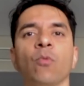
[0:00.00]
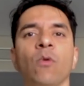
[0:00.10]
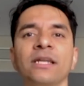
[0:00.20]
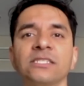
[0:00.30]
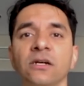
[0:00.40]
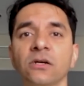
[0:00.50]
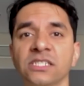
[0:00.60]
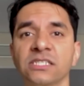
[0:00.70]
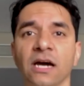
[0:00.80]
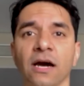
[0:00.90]
1 is a good
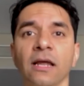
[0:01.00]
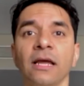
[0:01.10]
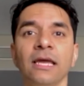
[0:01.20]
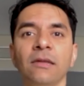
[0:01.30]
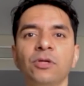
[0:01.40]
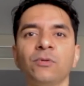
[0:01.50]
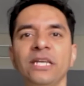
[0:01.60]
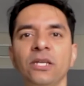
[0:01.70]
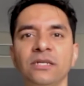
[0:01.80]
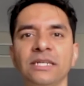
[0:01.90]
start. In between
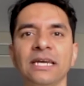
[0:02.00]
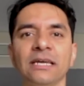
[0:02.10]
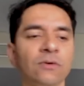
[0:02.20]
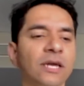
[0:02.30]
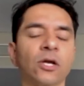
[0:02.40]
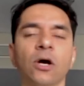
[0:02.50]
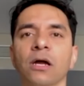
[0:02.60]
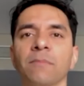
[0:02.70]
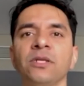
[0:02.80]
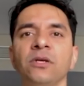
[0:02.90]
your day, you get caught
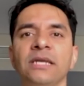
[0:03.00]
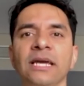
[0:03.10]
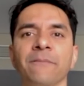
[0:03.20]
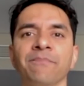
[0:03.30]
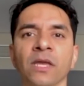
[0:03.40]
up in your day.